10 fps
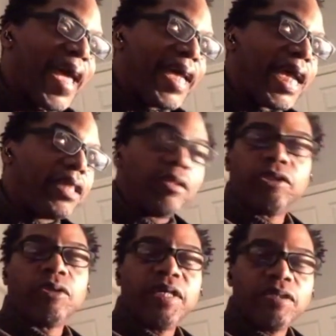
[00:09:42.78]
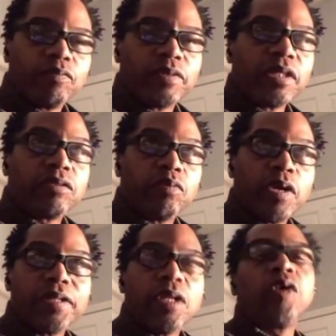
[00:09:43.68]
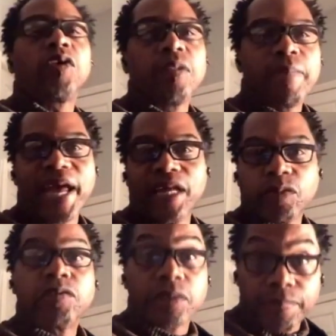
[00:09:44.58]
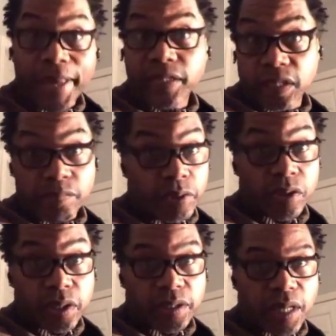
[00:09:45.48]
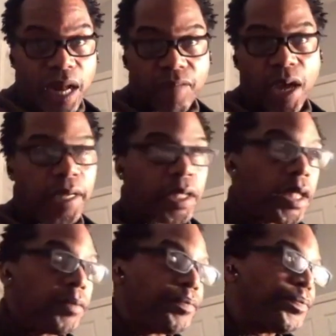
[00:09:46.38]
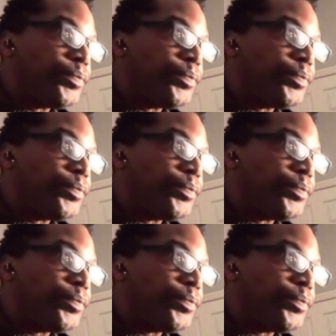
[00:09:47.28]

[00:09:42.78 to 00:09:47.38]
And I joined this one local band, which was based in Brooklyn, ironically.